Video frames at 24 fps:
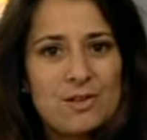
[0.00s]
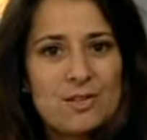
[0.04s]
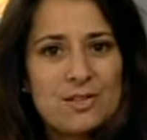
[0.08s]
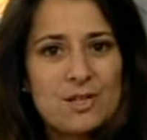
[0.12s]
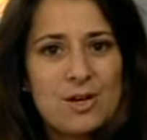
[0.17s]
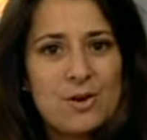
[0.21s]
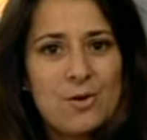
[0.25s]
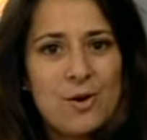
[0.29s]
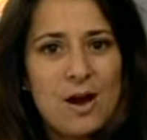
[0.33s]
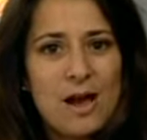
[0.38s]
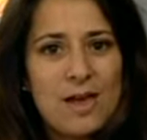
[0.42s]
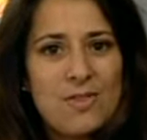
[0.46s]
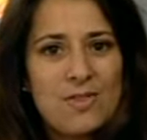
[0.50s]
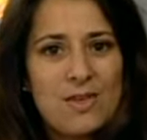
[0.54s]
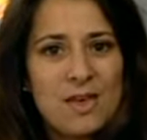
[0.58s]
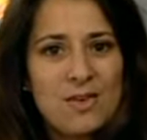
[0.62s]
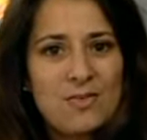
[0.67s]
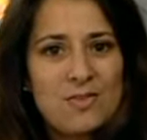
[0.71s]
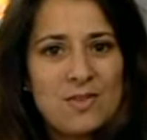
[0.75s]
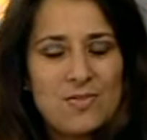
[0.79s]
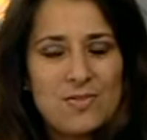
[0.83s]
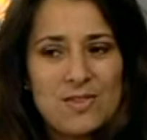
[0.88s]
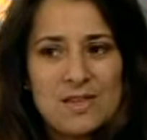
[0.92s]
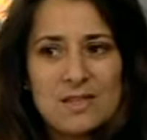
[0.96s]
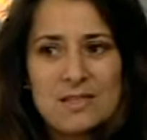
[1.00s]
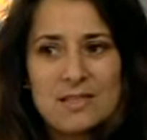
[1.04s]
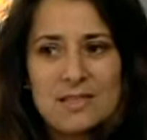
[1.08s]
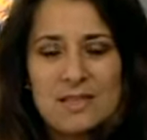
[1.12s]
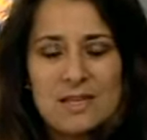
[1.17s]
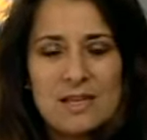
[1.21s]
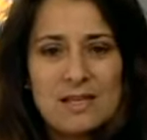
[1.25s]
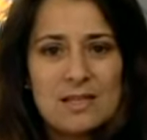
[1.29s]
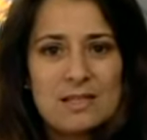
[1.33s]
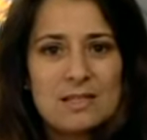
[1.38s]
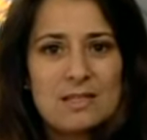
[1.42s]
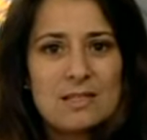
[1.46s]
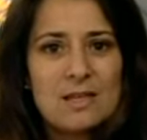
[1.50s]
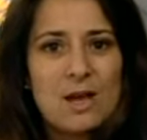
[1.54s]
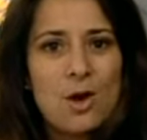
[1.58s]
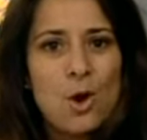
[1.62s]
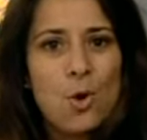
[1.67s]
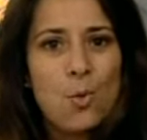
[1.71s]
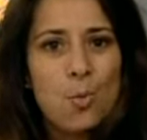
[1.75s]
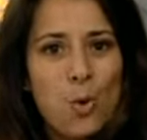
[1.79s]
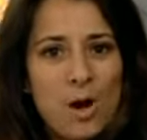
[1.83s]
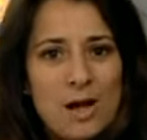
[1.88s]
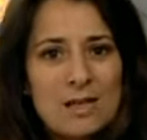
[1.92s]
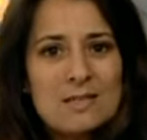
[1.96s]
So I think that this is
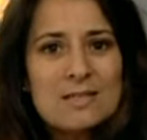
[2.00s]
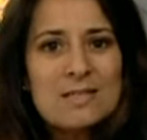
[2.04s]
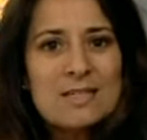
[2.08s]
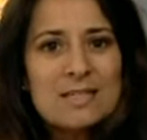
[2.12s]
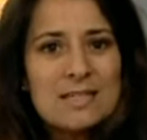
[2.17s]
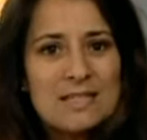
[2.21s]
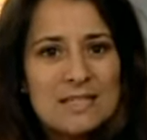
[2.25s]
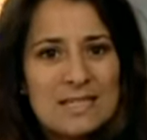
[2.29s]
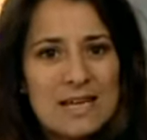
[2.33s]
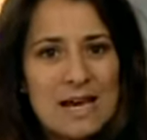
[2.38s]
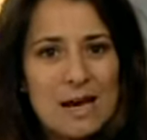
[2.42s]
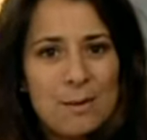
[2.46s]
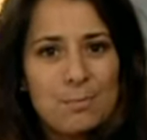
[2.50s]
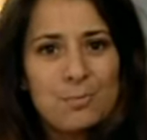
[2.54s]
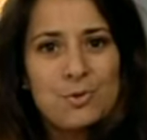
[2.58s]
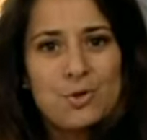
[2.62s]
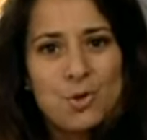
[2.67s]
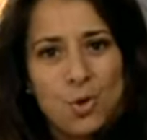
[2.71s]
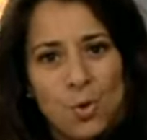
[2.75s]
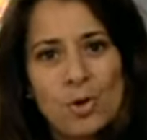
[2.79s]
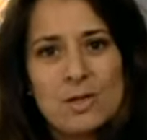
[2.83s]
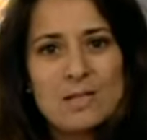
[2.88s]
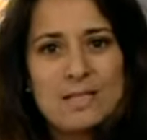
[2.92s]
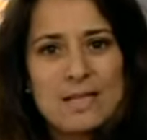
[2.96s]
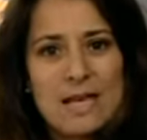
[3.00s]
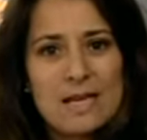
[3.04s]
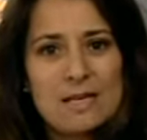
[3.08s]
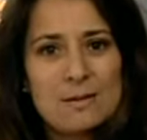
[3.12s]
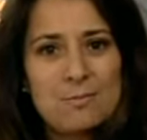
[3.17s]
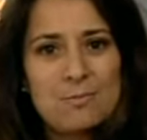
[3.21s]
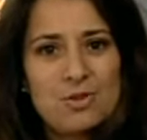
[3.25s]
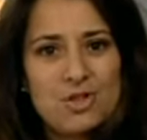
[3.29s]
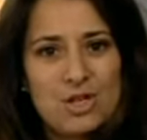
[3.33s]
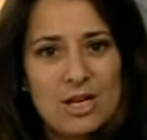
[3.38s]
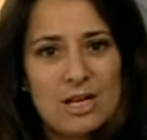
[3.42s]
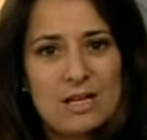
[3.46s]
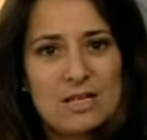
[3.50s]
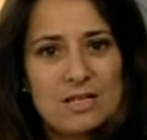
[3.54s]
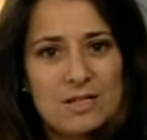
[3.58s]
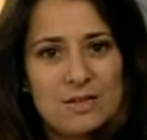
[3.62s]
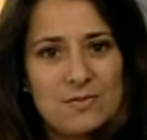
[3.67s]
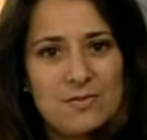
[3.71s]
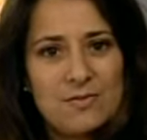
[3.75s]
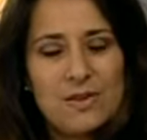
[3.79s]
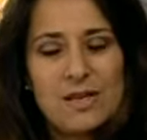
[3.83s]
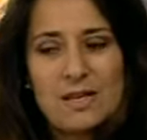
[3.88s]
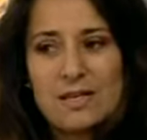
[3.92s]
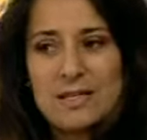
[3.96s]
one step towards that
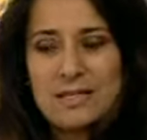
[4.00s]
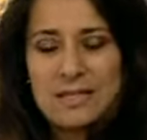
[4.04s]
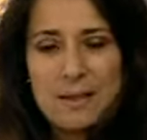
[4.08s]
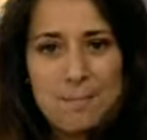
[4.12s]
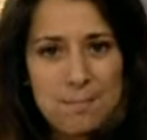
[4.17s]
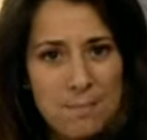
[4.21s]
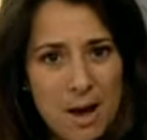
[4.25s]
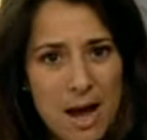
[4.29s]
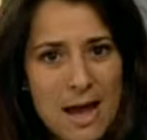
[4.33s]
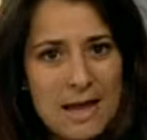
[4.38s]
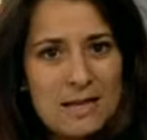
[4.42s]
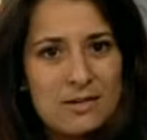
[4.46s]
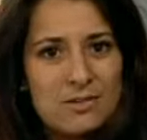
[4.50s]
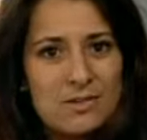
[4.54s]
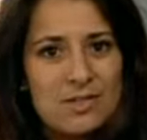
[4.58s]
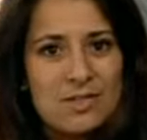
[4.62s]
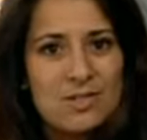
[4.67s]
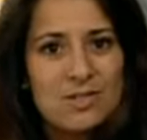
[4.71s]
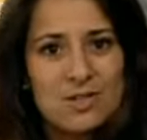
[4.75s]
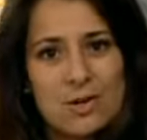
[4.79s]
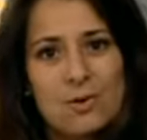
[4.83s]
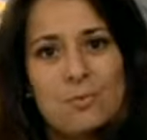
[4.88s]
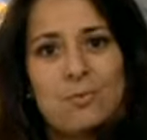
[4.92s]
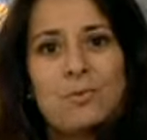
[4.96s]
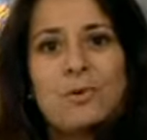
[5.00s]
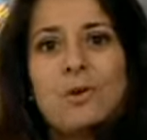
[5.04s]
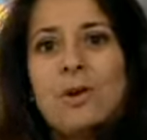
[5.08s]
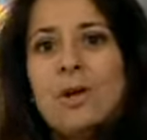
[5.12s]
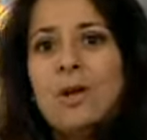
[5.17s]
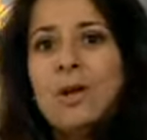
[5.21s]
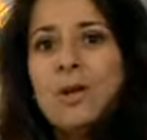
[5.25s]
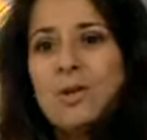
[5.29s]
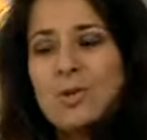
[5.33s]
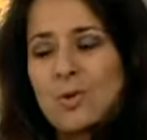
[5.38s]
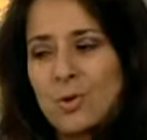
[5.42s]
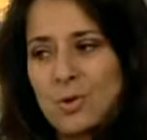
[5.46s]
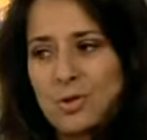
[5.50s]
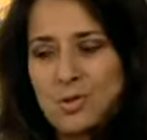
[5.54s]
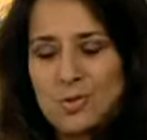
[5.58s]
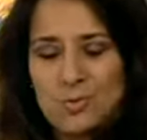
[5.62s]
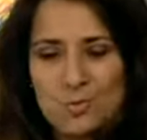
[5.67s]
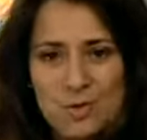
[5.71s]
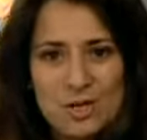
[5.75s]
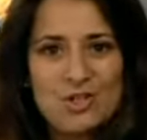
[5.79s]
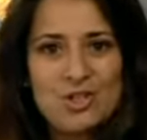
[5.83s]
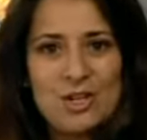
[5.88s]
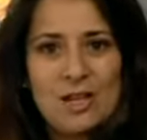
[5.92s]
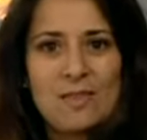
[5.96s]
objective. It is a milestone towards
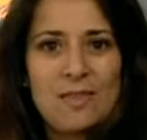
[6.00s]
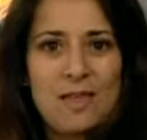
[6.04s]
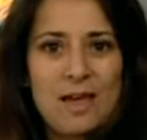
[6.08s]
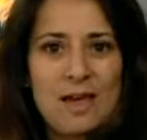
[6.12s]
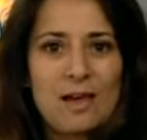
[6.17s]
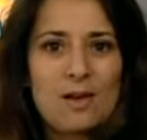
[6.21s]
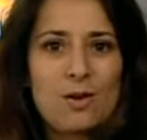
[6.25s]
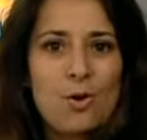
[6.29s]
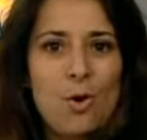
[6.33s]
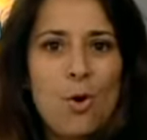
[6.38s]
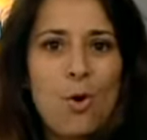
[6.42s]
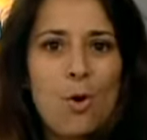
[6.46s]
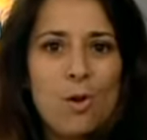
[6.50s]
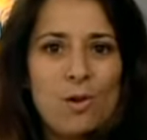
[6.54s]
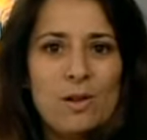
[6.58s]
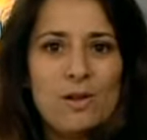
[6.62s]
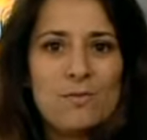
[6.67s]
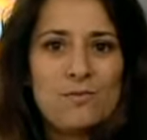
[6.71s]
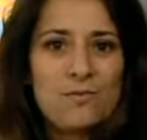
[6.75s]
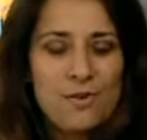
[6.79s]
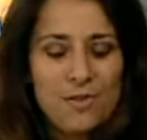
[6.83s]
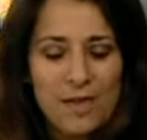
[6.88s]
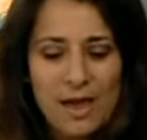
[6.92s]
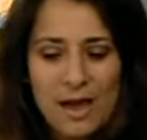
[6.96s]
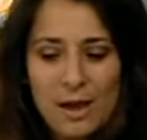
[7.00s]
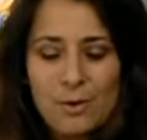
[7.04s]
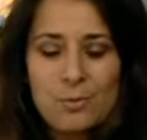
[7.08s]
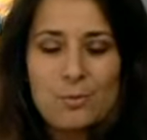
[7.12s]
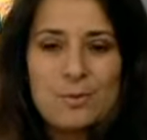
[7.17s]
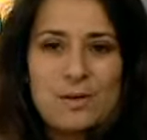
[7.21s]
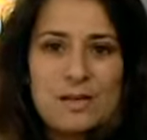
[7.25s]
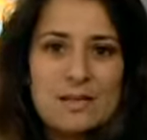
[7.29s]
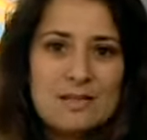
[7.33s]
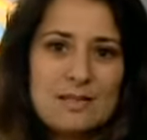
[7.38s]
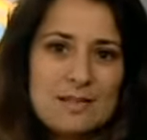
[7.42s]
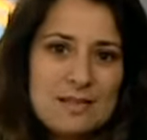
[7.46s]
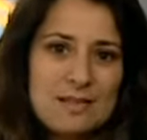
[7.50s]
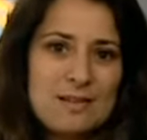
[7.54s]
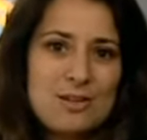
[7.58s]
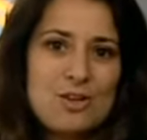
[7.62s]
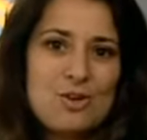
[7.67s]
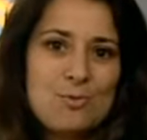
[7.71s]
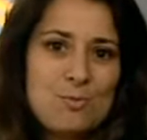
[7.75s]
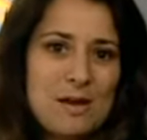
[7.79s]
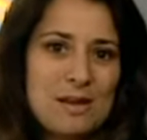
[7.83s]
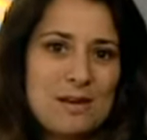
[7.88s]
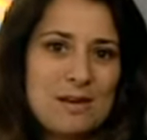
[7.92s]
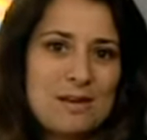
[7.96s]
reaching that goal. And for that reason,
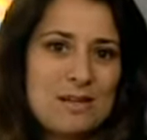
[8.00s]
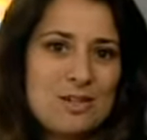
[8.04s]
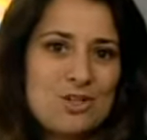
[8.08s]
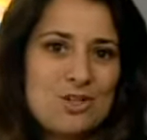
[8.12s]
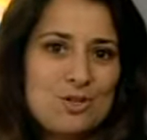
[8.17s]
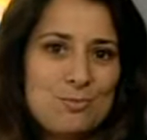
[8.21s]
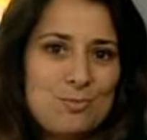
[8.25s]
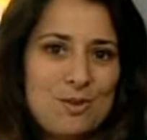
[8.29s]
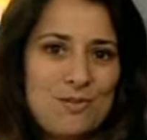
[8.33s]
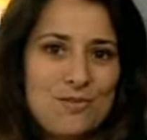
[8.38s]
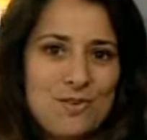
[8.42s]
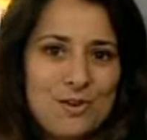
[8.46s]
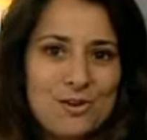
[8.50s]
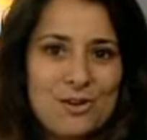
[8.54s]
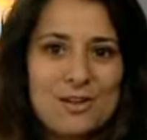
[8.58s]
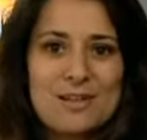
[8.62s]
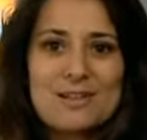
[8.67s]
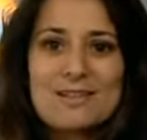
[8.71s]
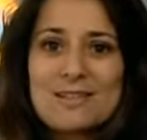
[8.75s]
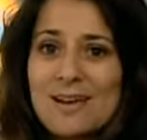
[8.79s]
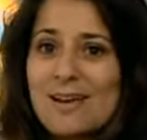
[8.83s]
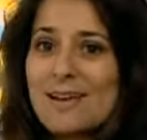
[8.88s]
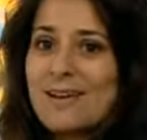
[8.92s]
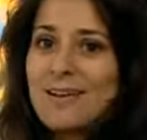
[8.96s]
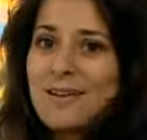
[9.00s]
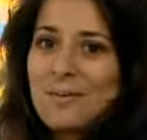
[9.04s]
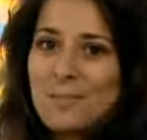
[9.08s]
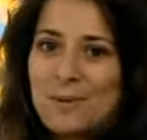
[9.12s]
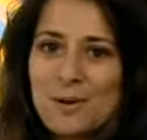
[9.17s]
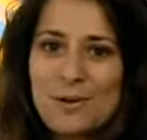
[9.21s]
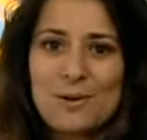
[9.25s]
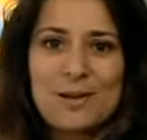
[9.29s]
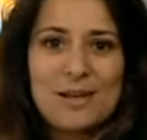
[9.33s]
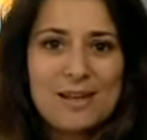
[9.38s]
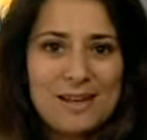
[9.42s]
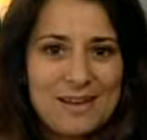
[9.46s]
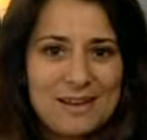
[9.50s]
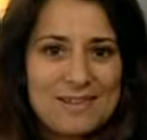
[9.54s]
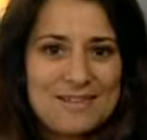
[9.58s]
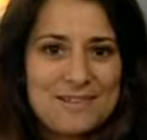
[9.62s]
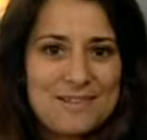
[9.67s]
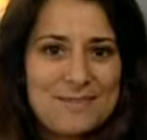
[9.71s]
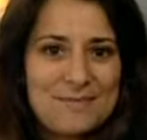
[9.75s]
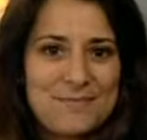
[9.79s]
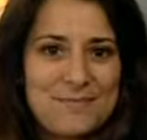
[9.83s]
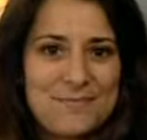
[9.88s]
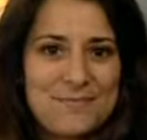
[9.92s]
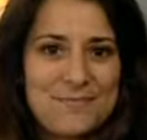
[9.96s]
humanity should be very excited about it,
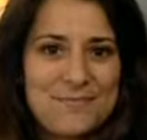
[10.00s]
yes.